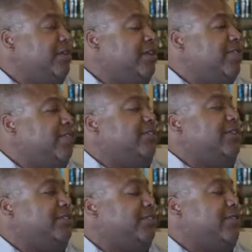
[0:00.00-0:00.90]
and here are the
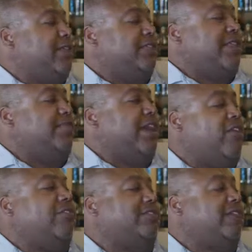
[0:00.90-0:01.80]
things that we need. That
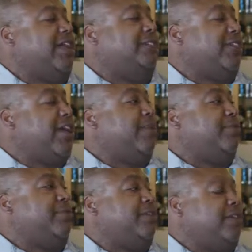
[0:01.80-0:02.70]
all still has to
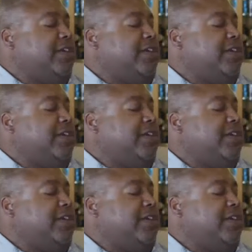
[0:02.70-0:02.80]
happen.